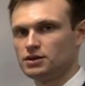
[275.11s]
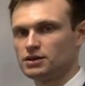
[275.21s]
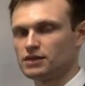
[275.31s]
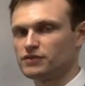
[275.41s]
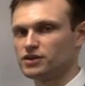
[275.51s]

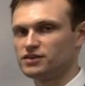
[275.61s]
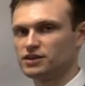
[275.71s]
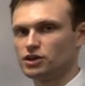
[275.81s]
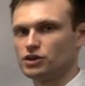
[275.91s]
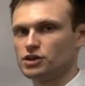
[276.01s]
Now the first
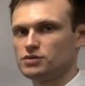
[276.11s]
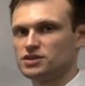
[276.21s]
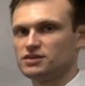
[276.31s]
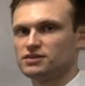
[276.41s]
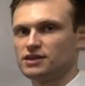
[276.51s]
thing you'll
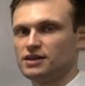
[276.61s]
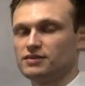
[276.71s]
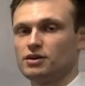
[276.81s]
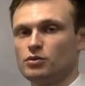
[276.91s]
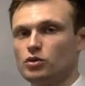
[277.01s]
notice is
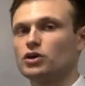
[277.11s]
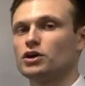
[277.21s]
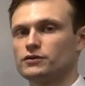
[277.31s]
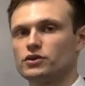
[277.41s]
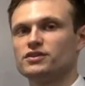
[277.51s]
what
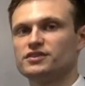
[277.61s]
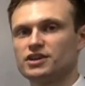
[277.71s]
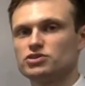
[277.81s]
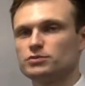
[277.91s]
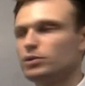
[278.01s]
kind of
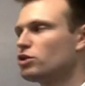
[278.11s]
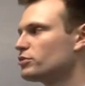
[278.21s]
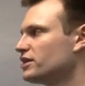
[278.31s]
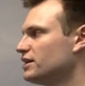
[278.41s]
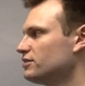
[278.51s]
condensation
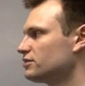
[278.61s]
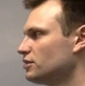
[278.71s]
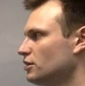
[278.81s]
polymer it is,